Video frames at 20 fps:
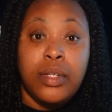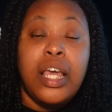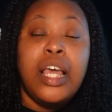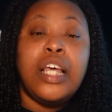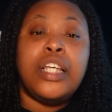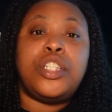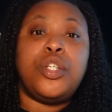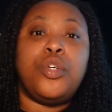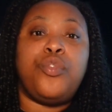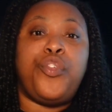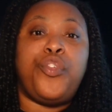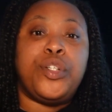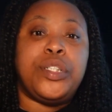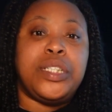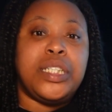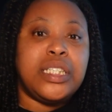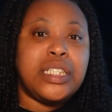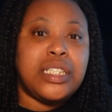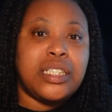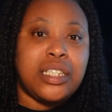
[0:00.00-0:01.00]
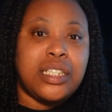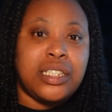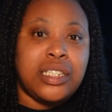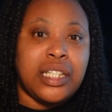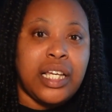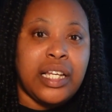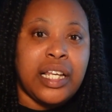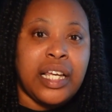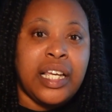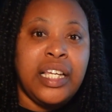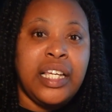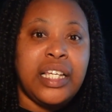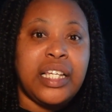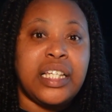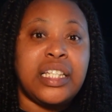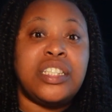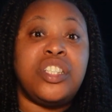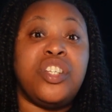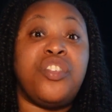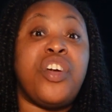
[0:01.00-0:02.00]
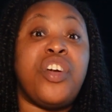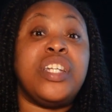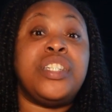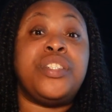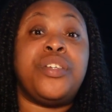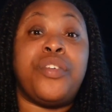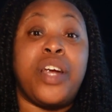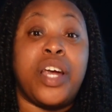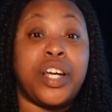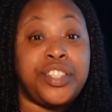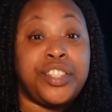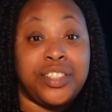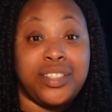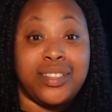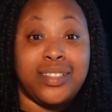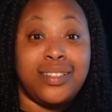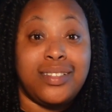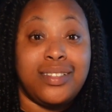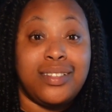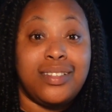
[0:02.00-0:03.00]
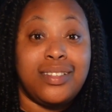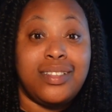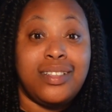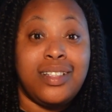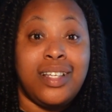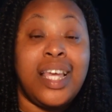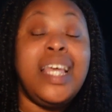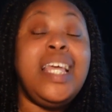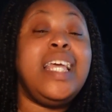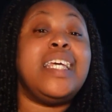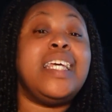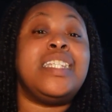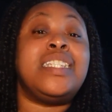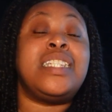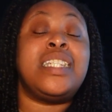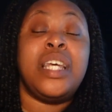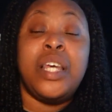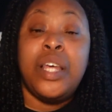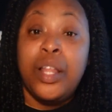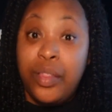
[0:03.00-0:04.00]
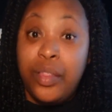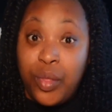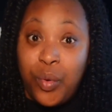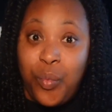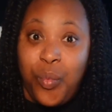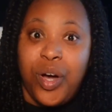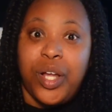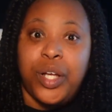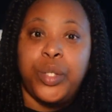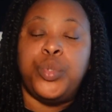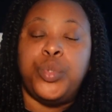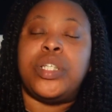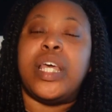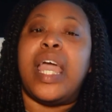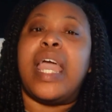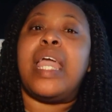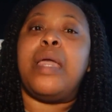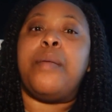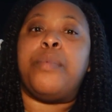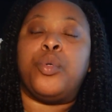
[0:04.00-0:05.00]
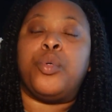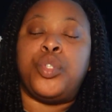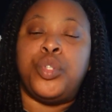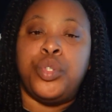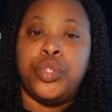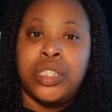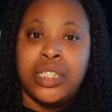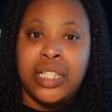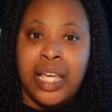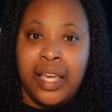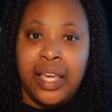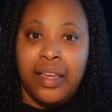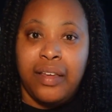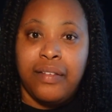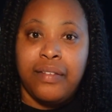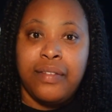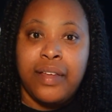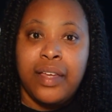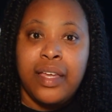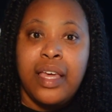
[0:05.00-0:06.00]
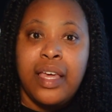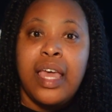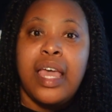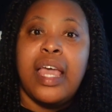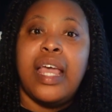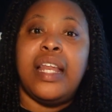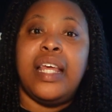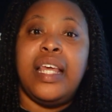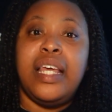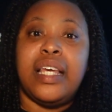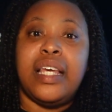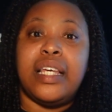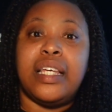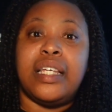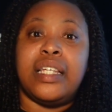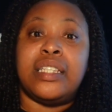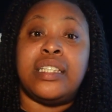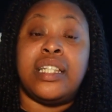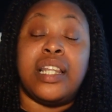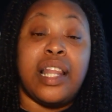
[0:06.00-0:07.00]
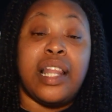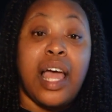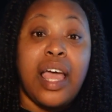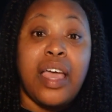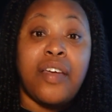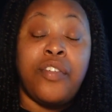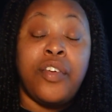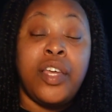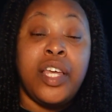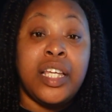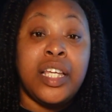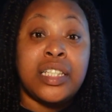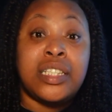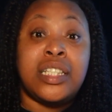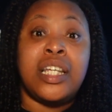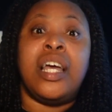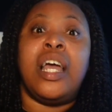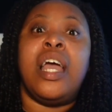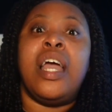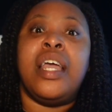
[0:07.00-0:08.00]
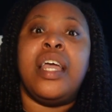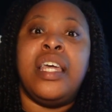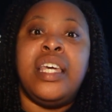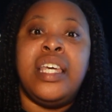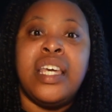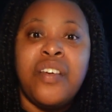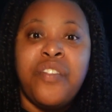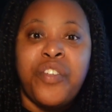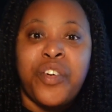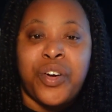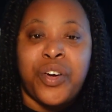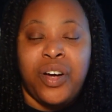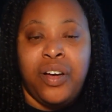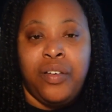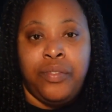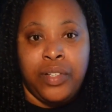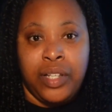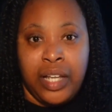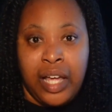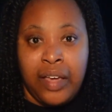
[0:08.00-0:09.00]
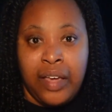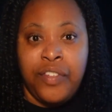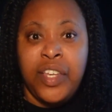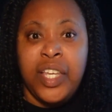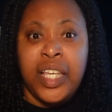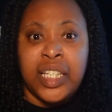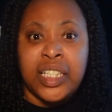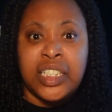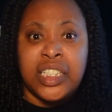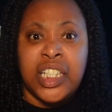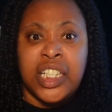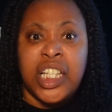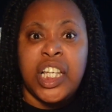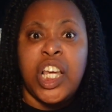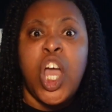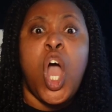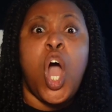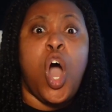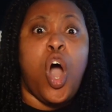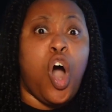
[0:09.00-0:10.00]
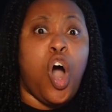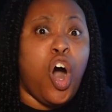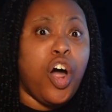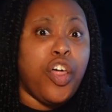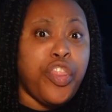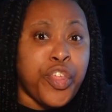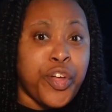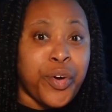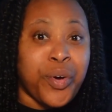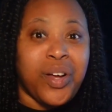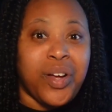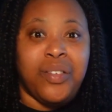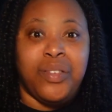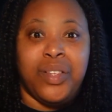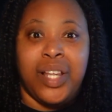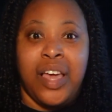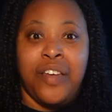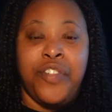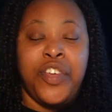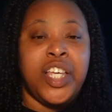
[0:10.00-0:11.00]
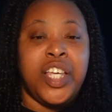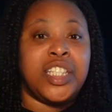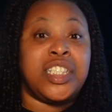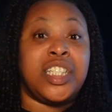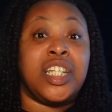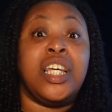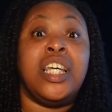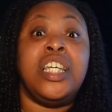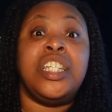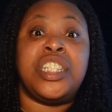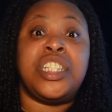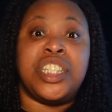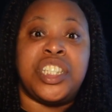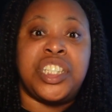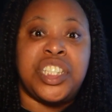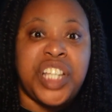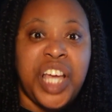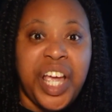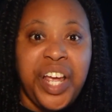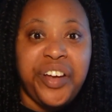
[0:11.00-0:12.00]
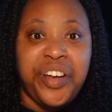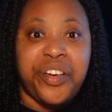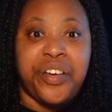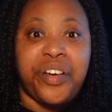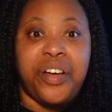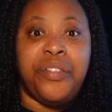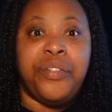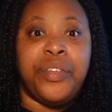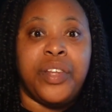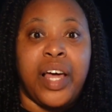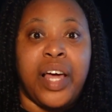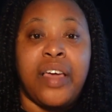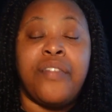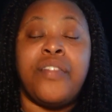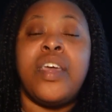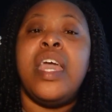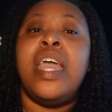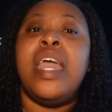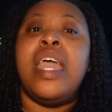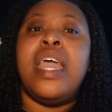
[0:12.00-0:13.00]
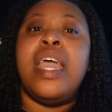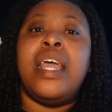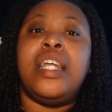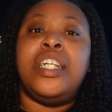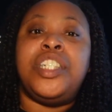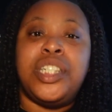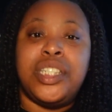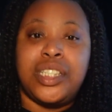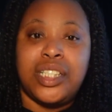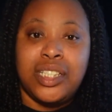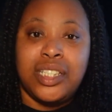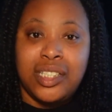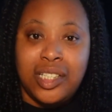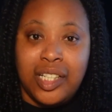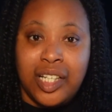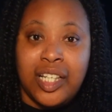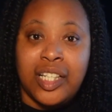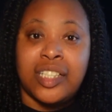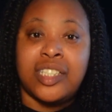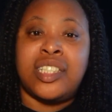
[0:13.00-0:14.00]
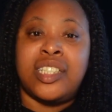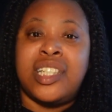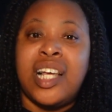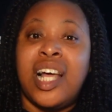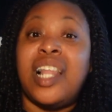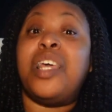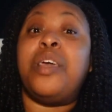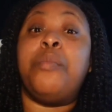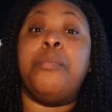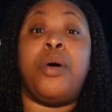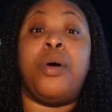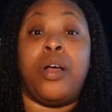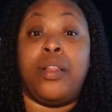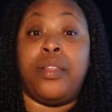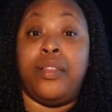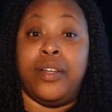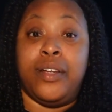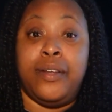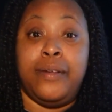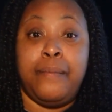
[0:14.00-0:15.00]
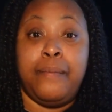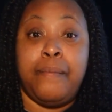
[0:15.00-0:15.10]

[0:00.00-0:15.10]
So for Jesus to say that he is the resurrection, he is the one who's able to save, and he is life. He is the giver of life. He is the author of life. He is the sustainer of life. Jesus is telling Martha